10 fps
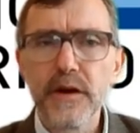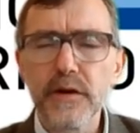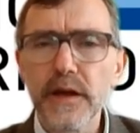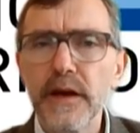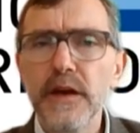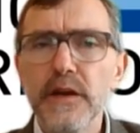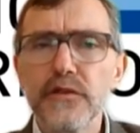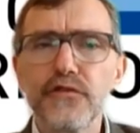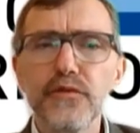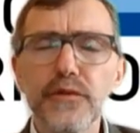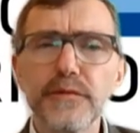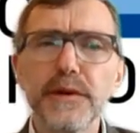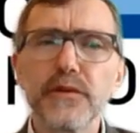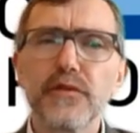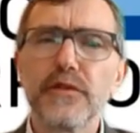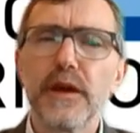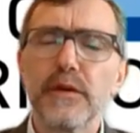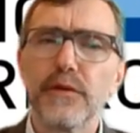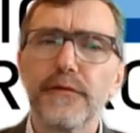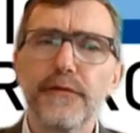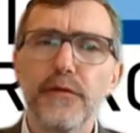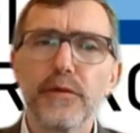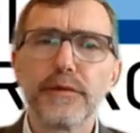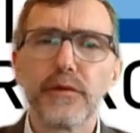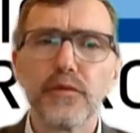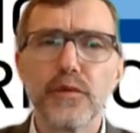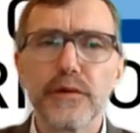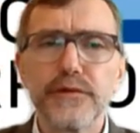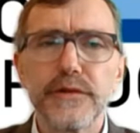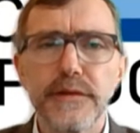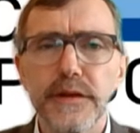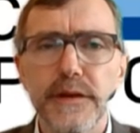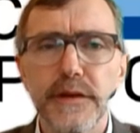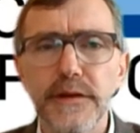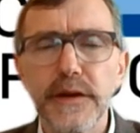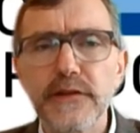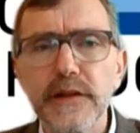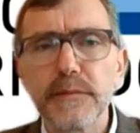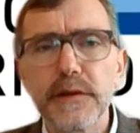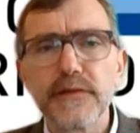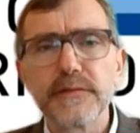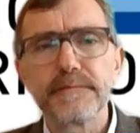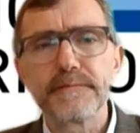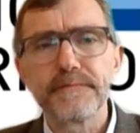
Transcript: Okay. Short about our fourth quarter then. Uh, next slide, please.